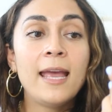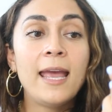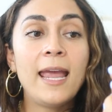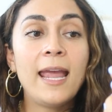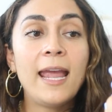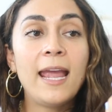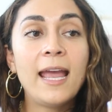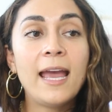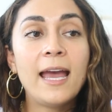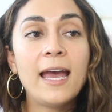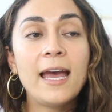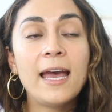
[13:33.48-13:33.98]

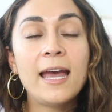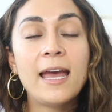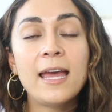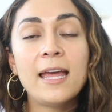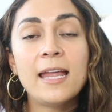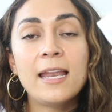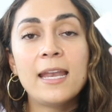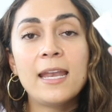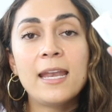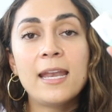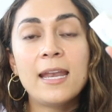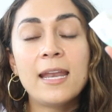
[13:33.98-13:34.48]

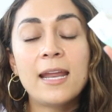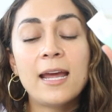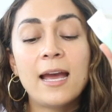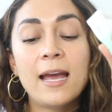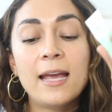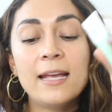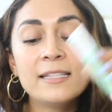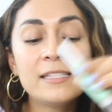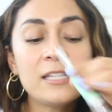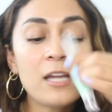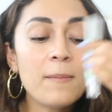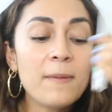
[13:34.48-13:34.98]
and
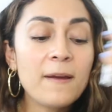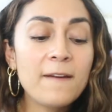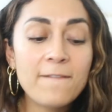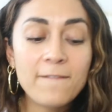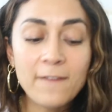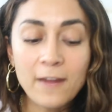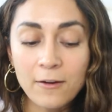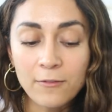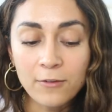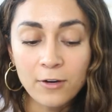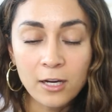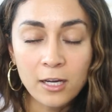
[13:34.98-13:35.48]
it's not my
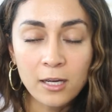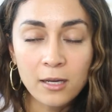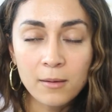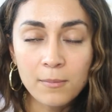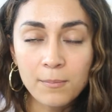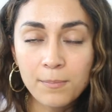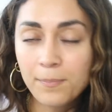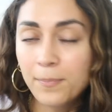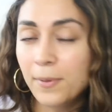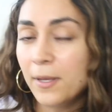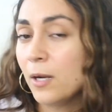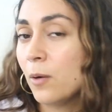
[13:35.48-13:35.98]
favorite,
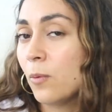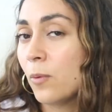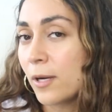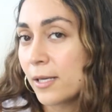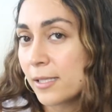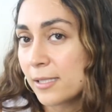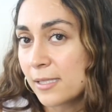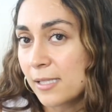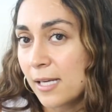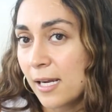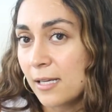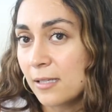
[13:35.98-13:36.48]
but it
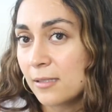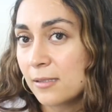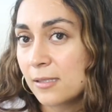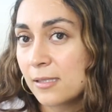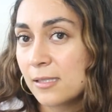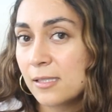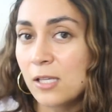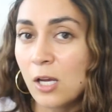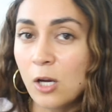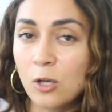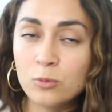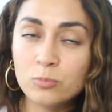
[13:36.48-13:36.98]
works nice.
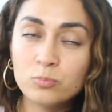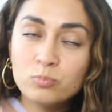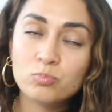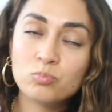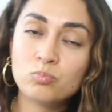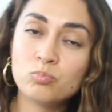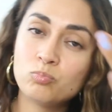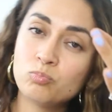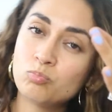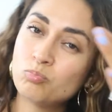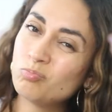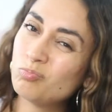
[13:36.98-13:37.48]
So
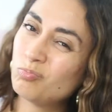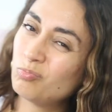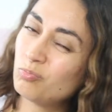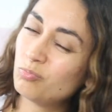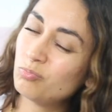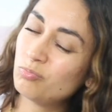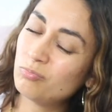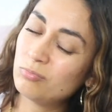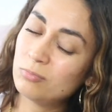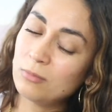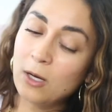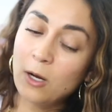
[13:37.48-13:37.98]

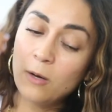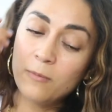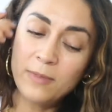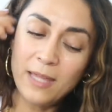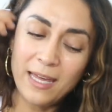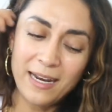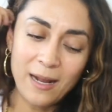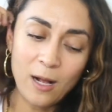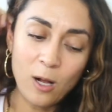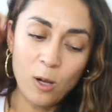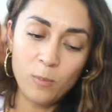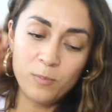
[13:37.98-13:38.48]
hope
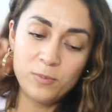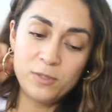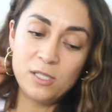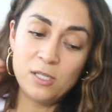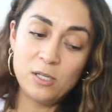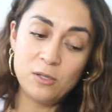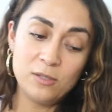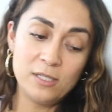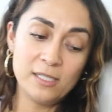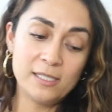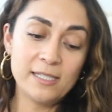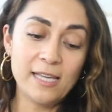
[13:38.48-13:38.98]
that helps
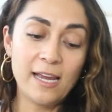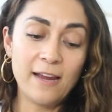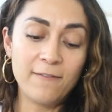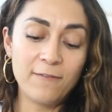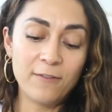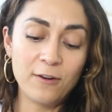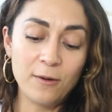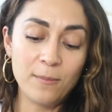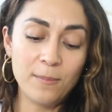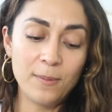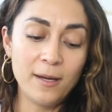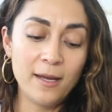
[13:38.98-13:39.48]
you
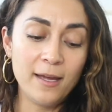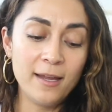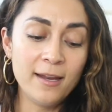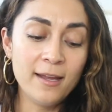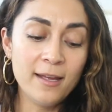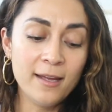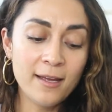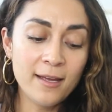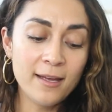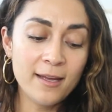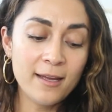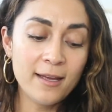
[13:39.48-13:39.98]
decipher, but
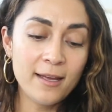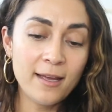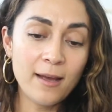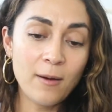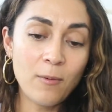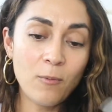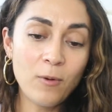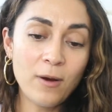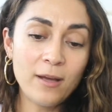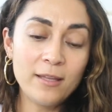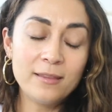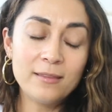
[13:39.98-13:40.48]

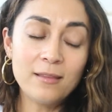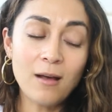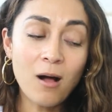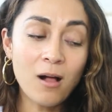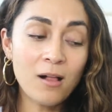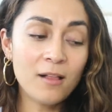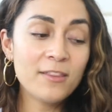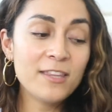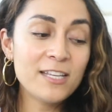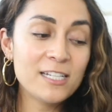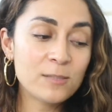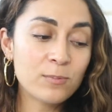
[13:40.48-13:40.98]
what,
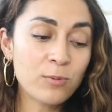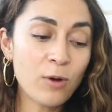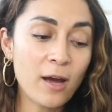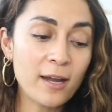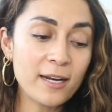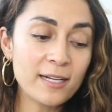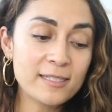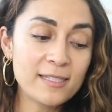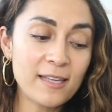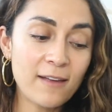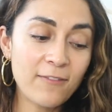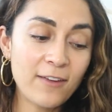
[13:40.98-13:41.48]
all these
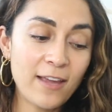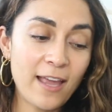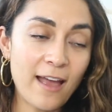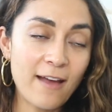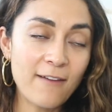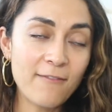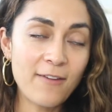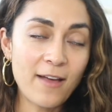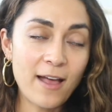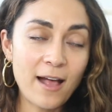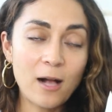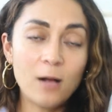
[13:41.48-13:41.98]
products definitely
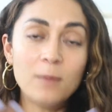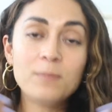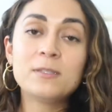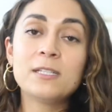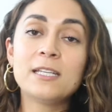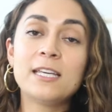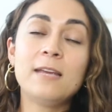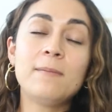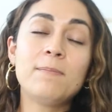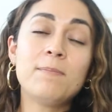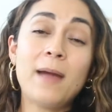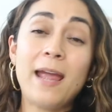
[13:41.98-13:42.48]
have helped
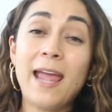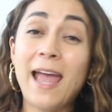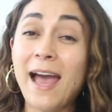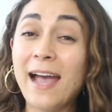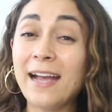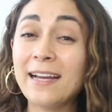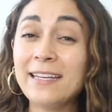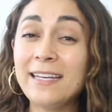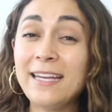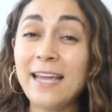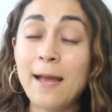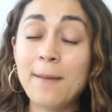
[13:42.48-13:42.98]
keep my
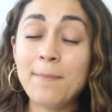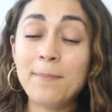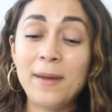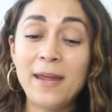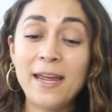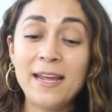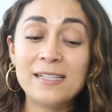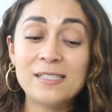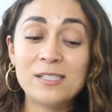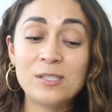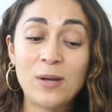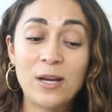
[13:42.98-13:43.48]
acne at
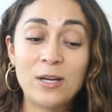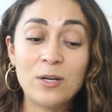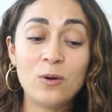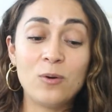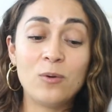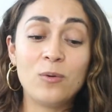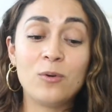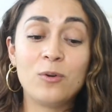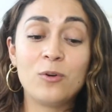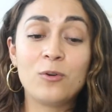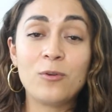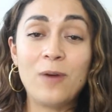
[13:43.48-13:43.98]
bay so I
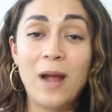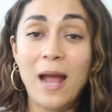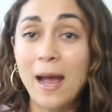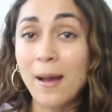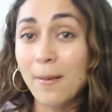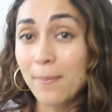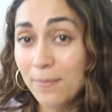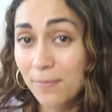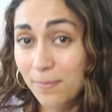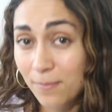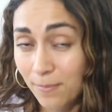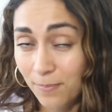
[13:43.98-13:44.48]
don't
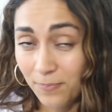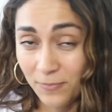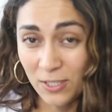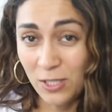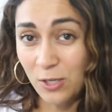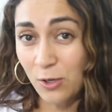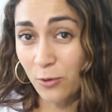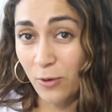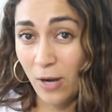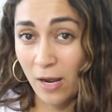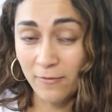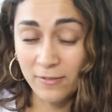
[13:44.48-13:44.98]
grab you
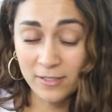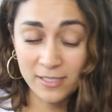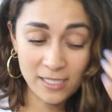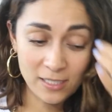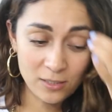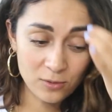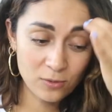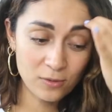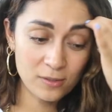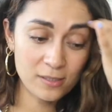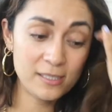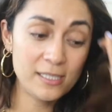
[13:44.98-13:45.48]
know gravitate
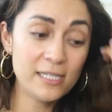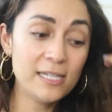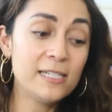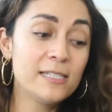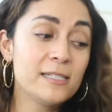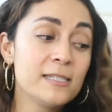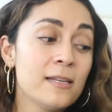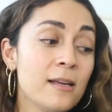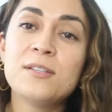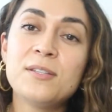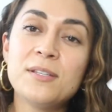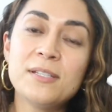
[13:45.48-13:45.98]
towards this
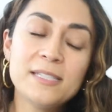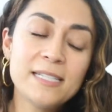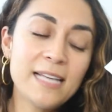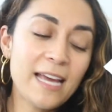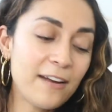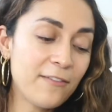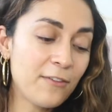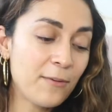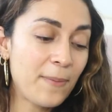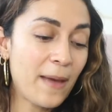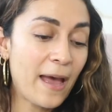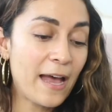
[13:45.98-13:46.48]
so it's
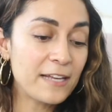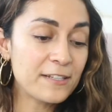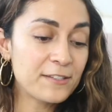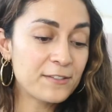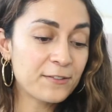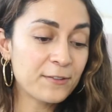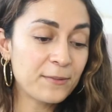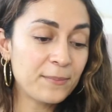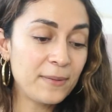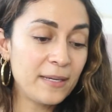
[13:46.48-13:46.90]
kind of a pass for